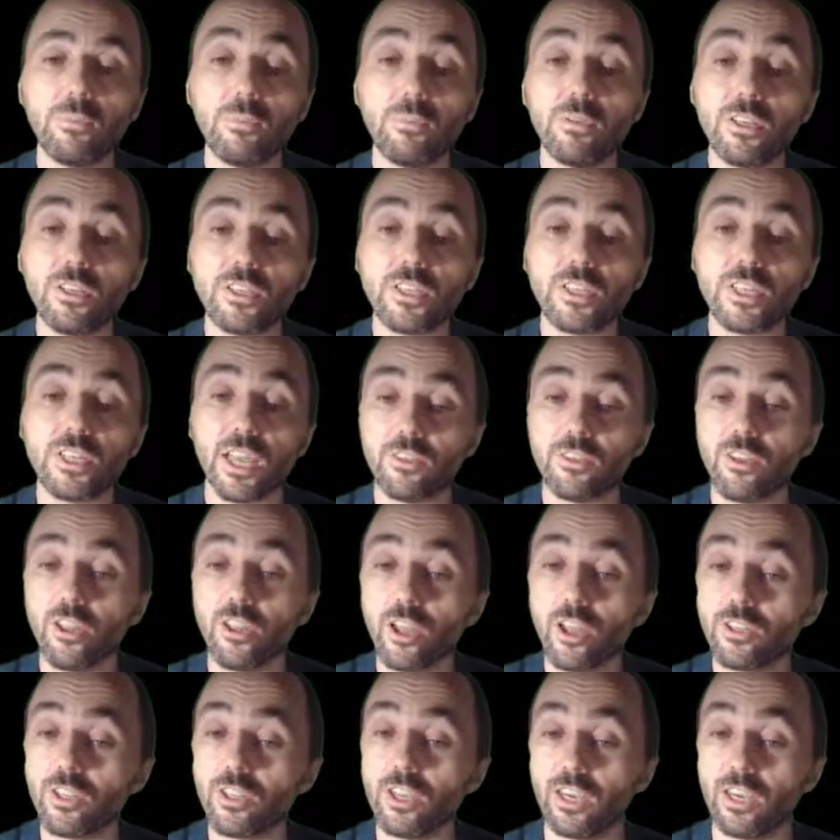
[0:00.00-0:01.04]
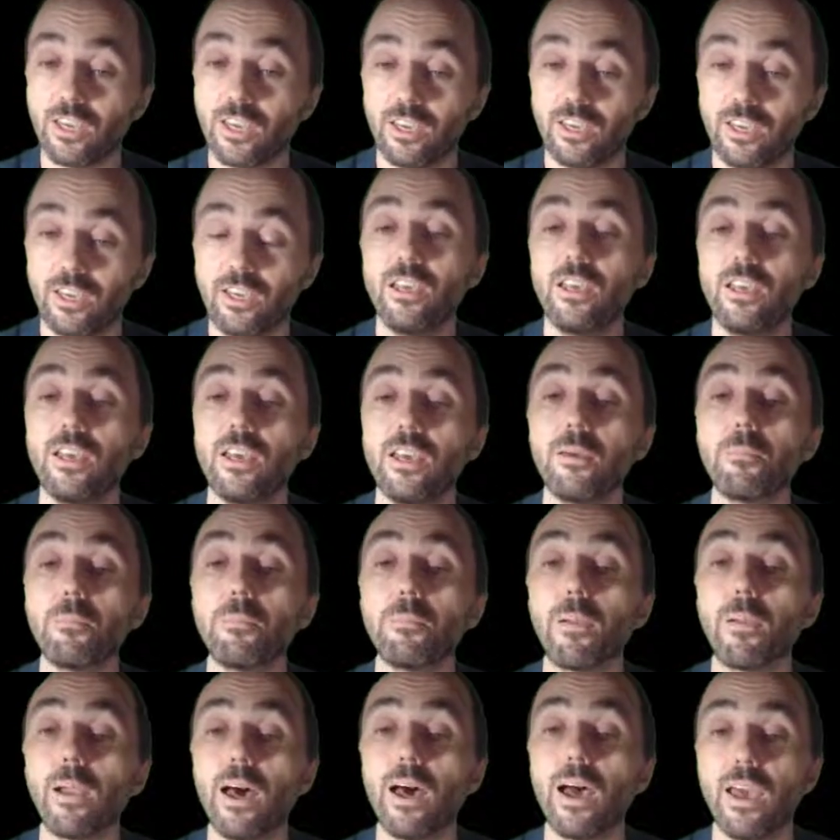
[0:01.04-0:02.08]
set, nothing,
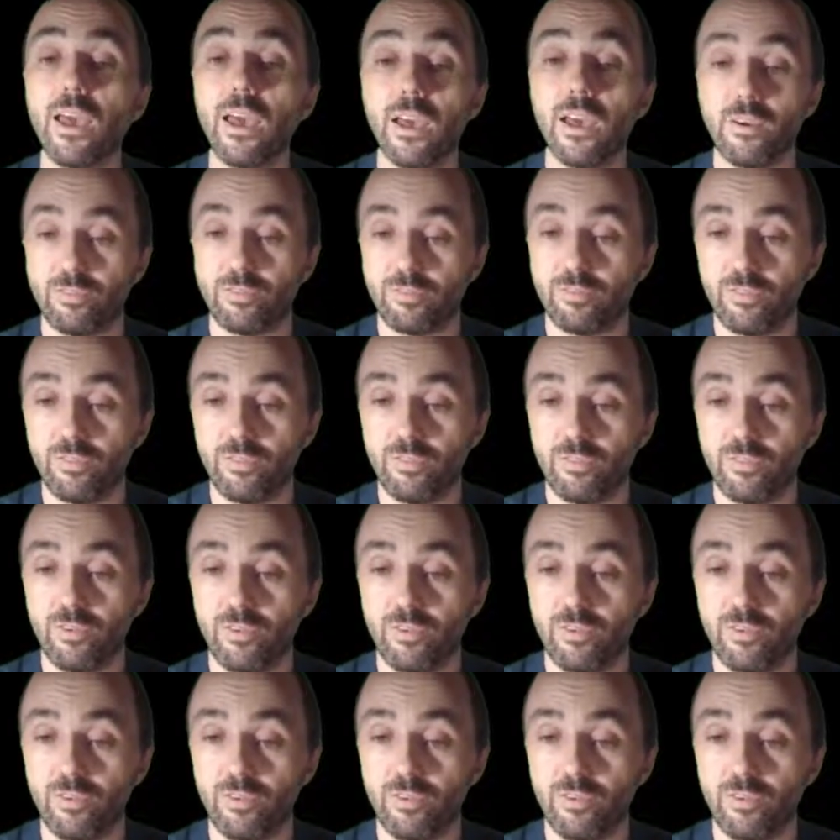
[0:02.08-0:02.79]
imply F.